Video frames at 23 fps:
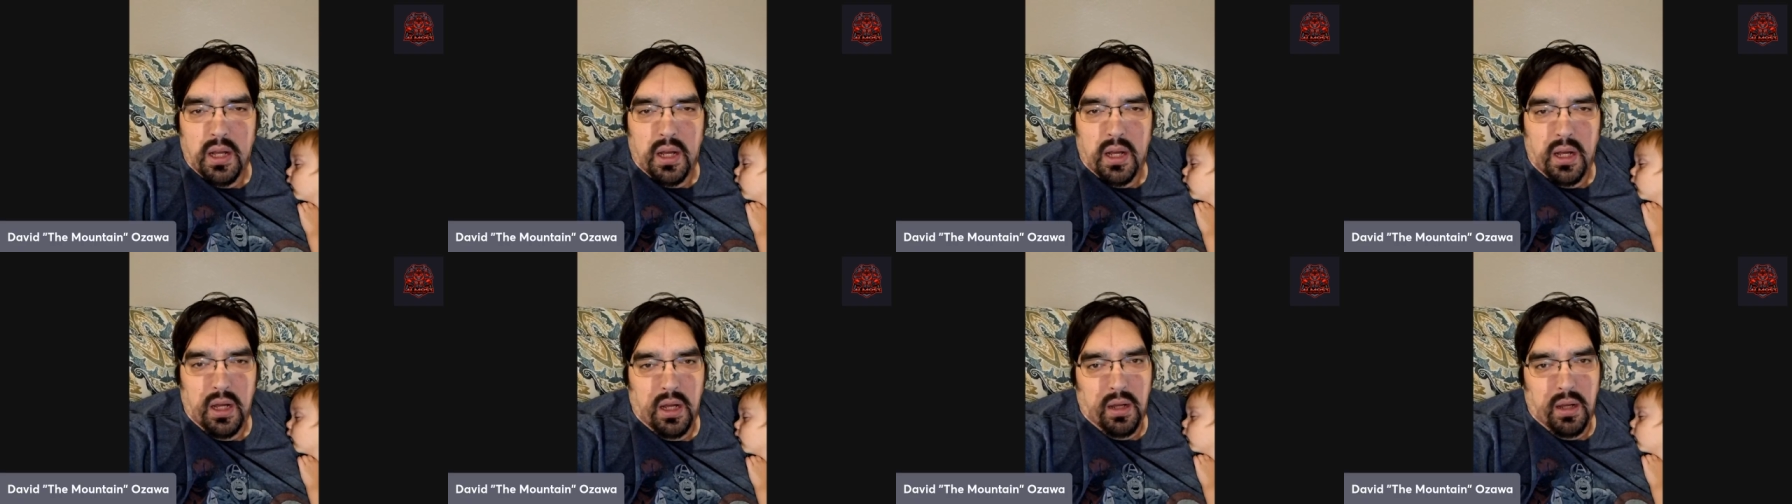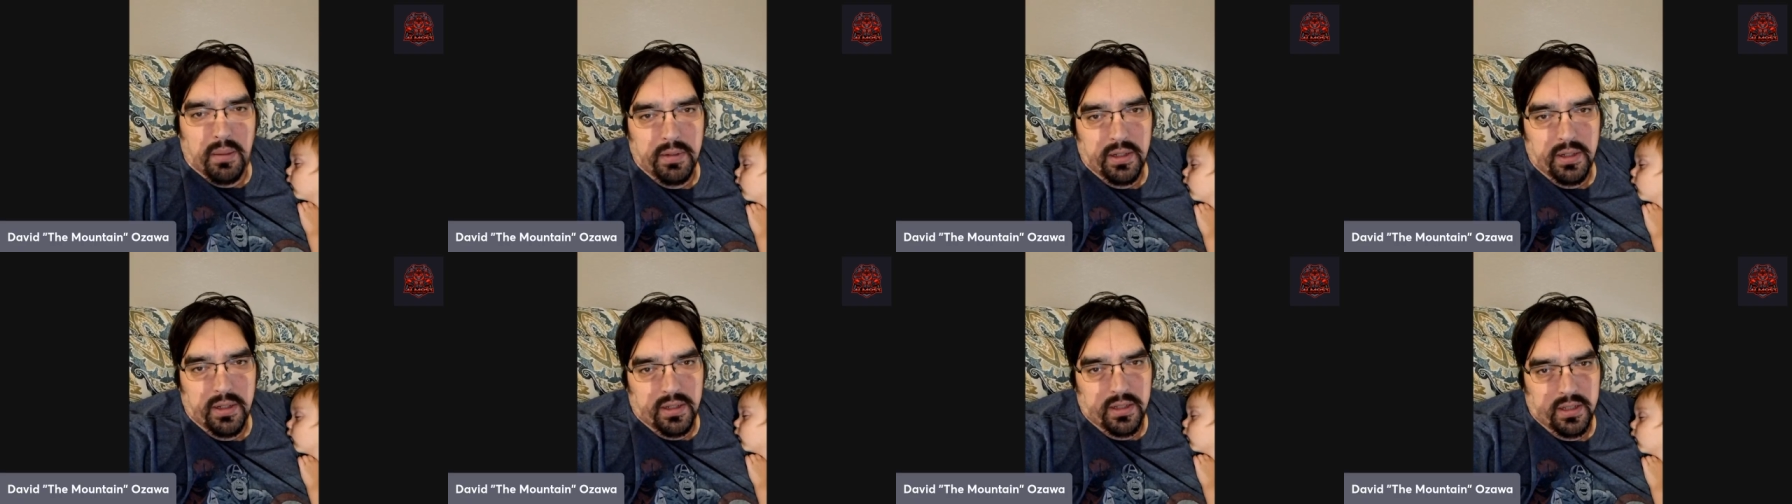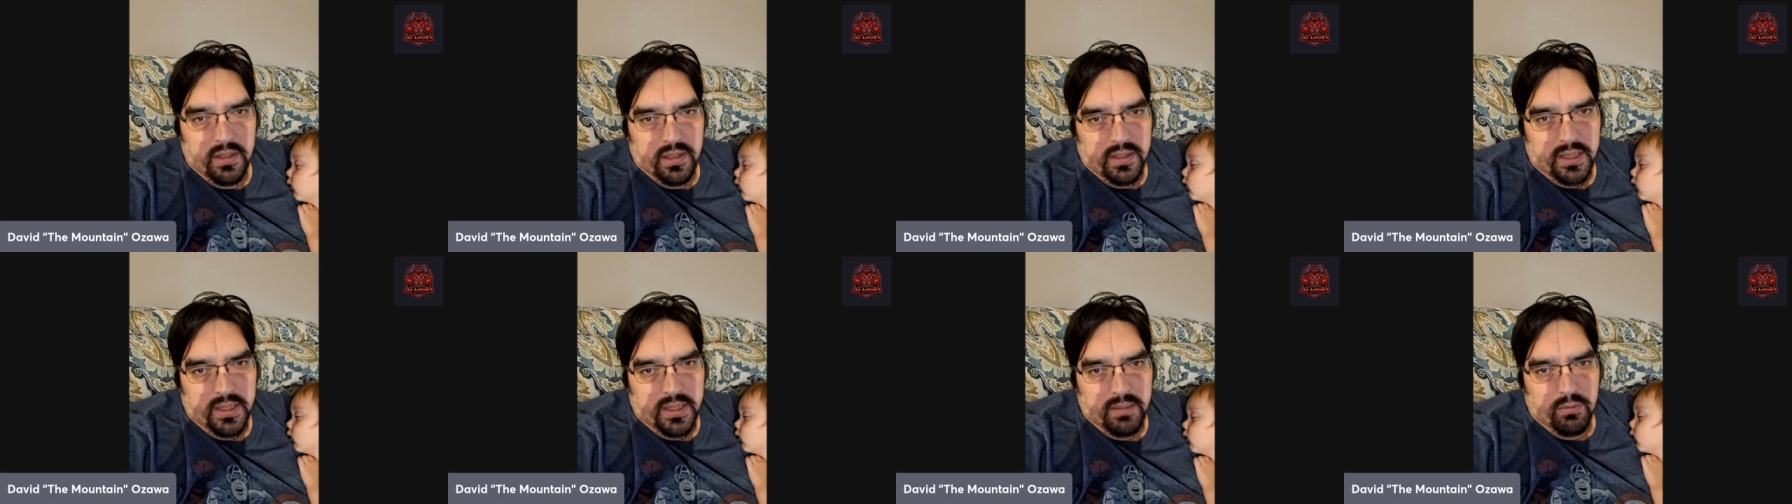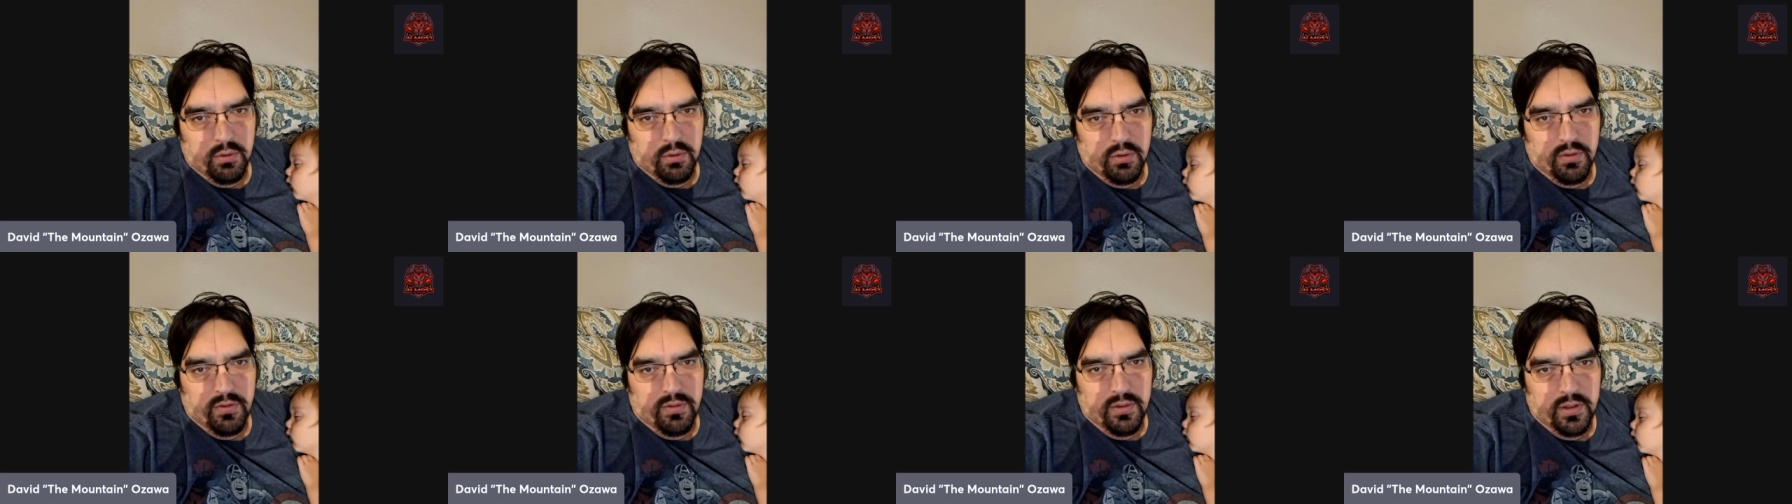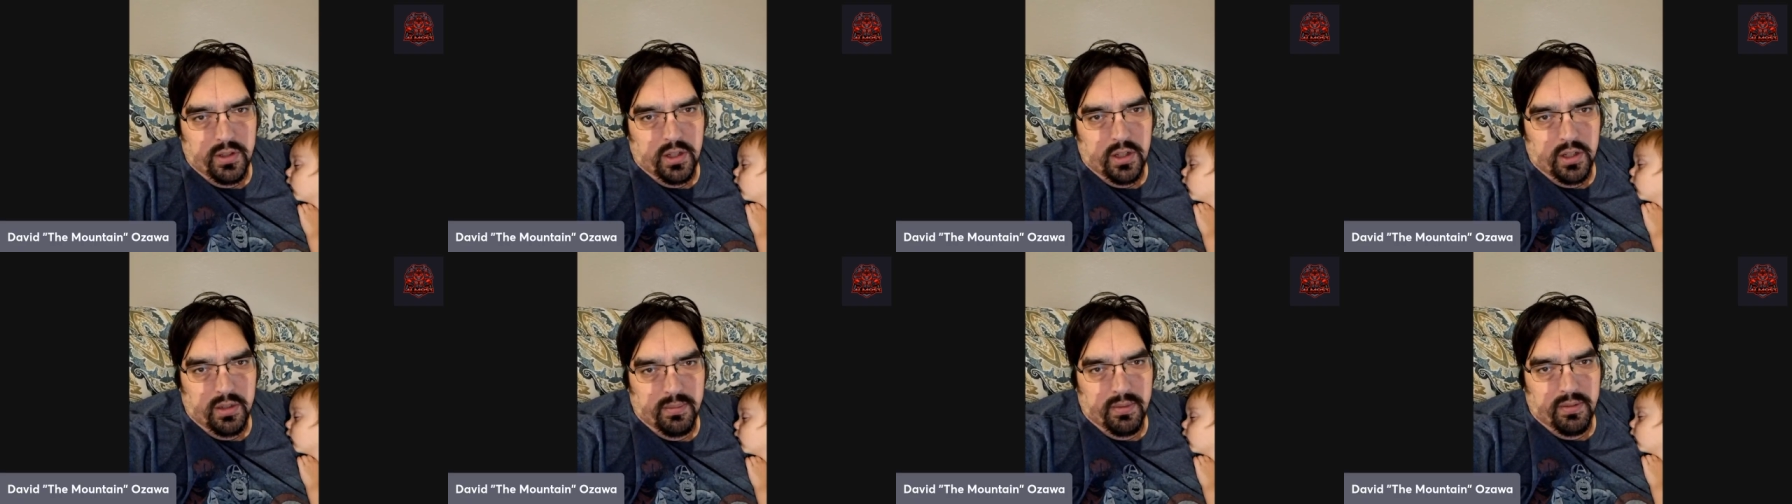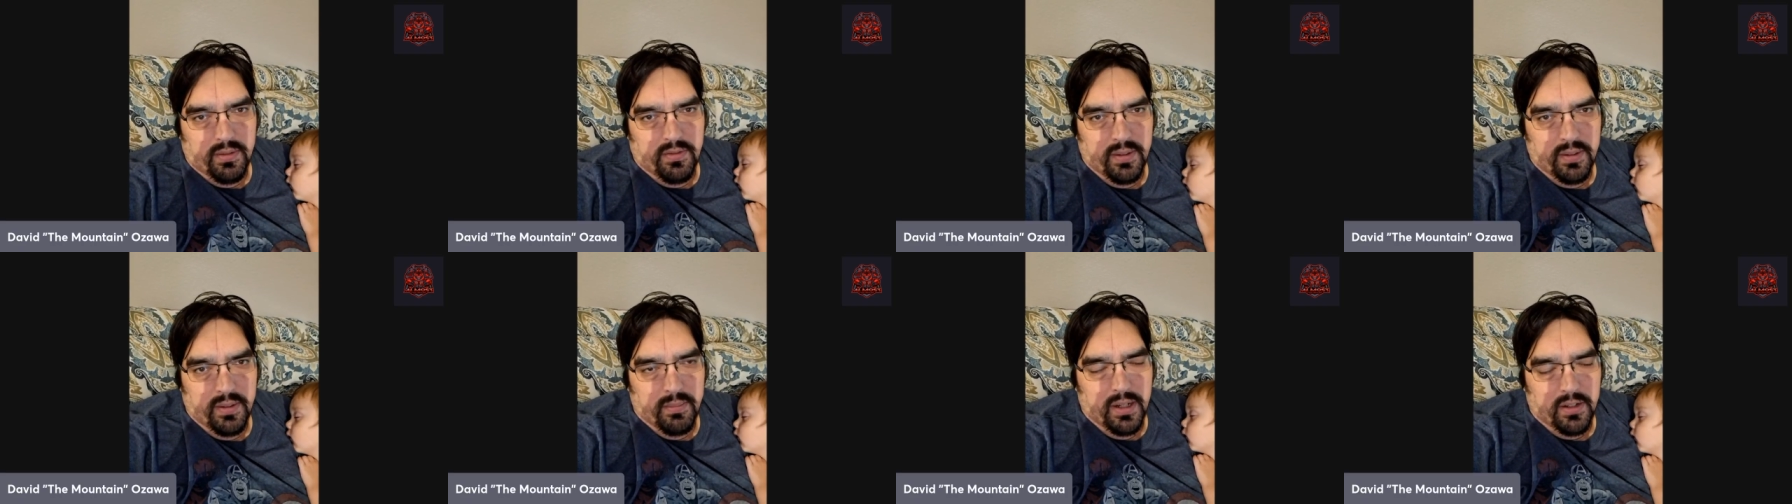yeah, some more
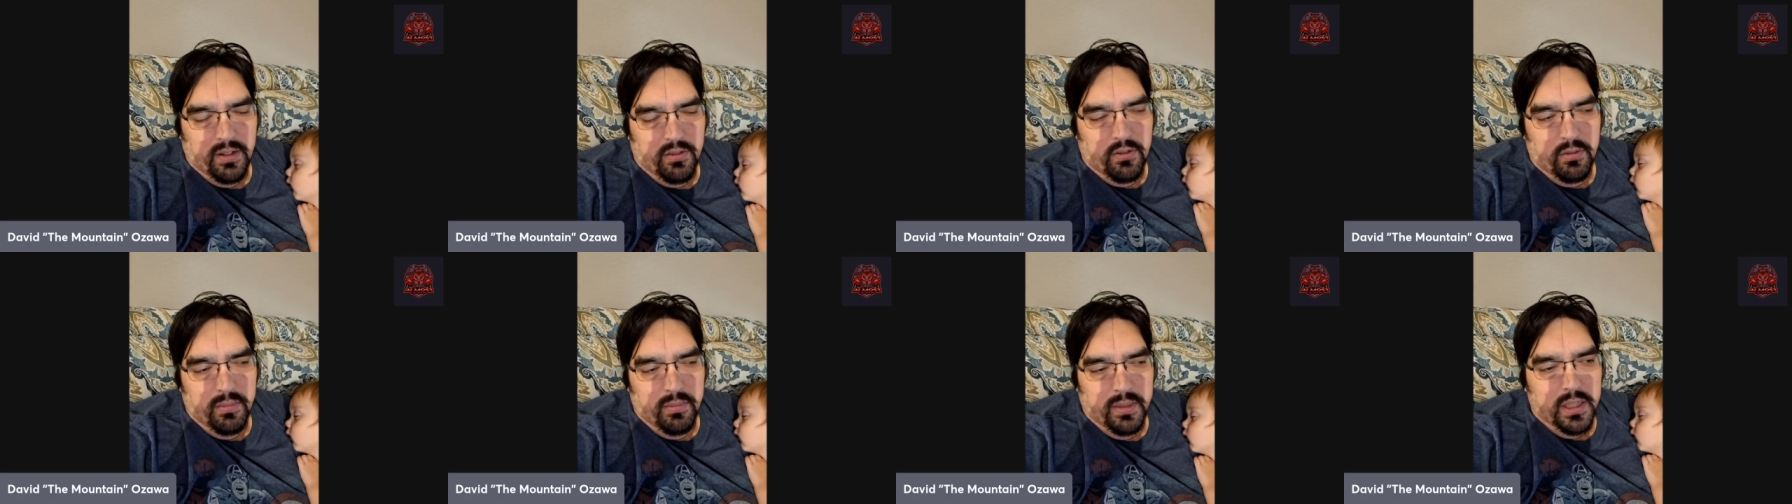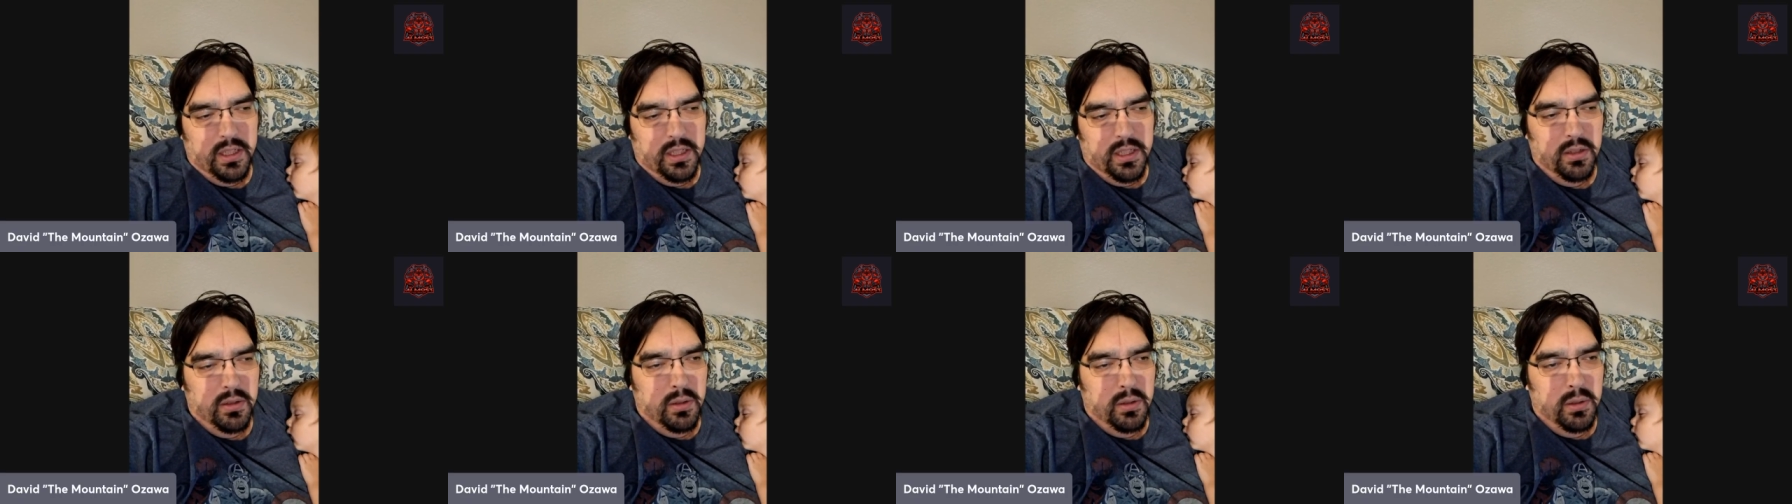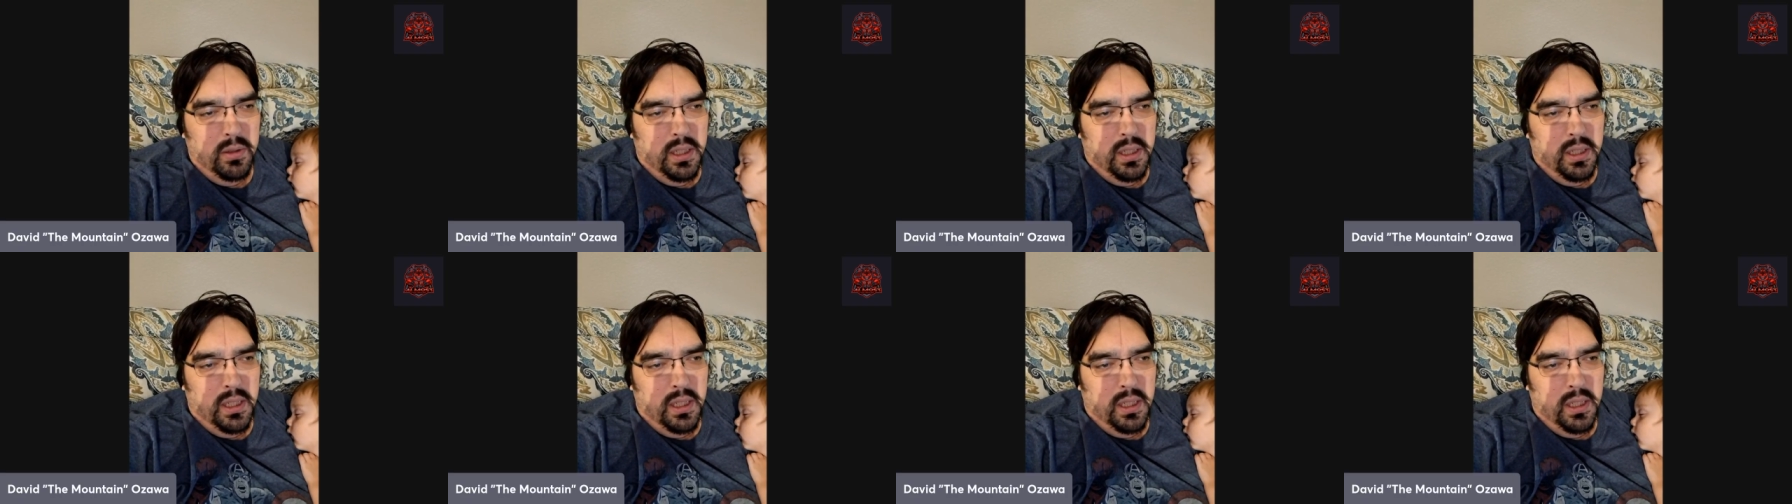tournament feedback from me soon,